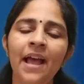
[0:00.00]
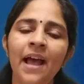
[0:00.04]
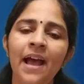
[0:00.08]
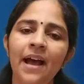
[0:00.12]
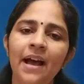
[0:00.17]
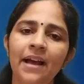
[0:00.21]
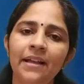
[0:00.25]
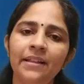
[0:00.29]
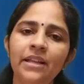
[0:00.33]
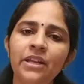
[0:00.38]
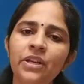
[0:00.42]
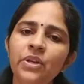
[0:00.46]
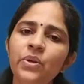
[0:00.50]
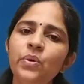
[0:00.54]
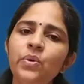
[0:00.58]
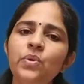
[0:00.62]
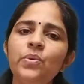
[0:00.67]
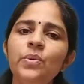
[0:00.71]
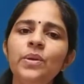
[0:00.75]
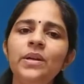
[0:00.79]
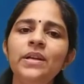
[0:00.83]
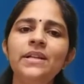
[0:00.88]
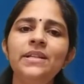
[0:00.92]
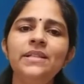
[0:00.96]
the
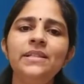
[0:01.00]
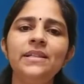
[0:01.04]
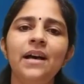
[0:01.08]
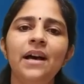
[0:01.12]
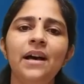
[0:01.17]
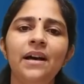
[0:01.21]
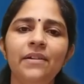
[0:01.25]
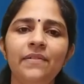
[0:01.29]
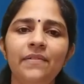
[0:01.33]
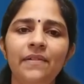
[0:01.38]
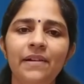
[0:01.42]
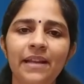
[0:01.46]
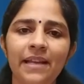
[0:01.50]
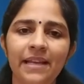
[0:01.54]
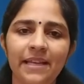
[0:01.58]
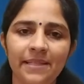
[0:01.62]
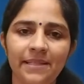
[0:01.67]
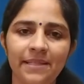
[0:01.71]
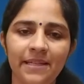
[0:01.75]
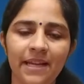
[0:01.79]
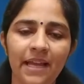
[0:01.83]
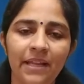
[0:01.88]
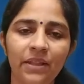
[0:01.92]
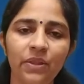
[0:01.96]
nutrients are
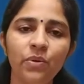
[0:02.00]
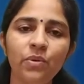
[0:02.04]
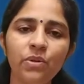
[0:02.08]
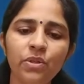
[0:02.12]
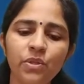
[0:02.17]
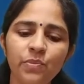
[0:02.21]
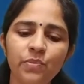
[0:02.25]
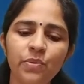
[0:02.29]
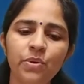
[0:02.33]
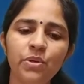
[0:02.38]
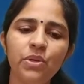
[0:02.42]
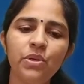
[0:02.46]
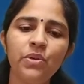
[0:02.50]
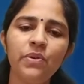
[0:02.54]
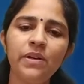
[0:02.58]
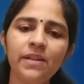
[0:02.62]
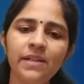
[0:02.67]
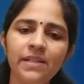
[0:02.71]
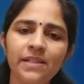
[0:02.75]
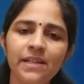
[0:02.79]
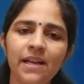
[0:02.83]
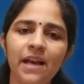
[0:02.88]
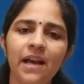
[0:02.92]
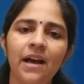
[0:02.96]
released, and those
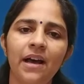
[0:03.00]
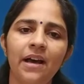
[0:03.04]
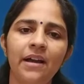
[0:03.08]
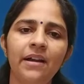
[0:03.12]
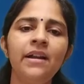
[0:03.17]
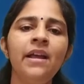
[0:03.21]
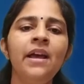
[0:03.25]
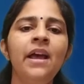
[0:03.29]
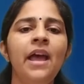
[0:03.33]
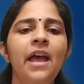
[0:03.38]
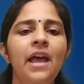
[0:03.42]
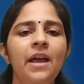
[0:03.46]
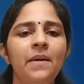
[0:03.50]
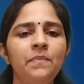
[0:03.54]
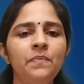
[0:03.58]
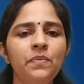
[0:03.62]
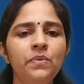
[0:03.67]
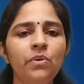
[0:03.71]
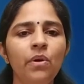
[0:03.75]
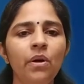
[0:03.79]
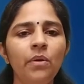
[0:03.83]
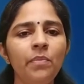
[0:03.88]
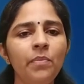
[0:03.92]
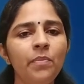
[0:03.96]
nutrients are
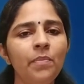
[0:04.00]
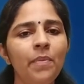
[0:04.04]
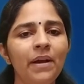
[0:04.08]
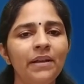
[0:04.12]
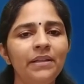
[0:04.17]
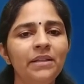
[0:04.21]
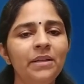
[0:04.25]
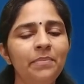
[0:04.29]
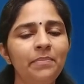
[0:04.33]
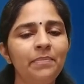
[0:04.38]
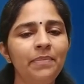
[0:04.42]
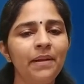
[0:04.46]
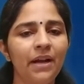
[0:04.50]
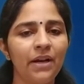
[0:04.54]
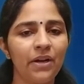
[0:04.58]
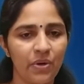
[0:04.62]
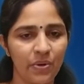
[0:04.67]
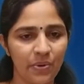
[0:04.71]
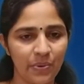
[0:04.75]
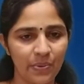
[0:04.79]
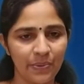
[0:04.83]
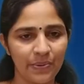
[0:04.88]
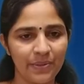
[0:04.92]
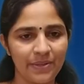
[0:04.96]
absorbed by the plant
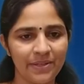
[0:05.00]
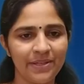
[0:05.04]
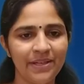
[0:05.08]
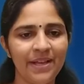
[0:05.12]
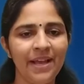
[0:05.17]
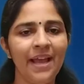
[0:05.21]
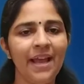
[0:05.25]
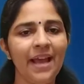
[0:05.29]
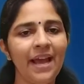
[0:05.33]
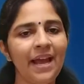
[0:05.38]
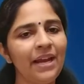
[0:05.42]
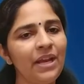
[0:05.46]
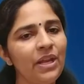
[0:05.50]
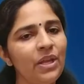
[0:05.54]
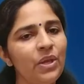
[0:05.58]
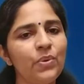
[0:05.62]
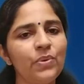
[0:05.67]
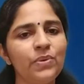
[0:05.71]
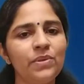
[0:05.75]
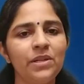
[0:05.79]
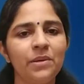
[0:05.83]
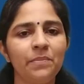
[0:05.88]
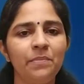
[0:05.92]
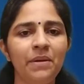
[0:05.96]
roots and
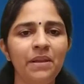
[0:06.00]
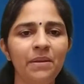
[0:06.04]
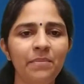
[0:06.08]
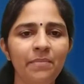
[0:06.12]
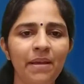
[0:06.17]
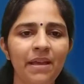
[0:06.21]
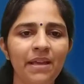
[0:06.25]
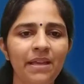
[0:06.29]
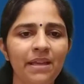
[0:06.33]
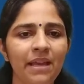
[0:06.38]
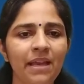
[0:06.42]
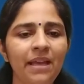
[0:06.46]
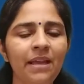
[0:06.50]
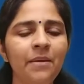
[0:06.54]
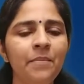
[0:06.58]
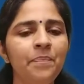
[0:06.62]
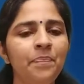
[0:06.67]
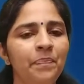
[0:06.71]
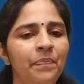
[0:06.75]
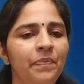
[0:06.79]
used up in making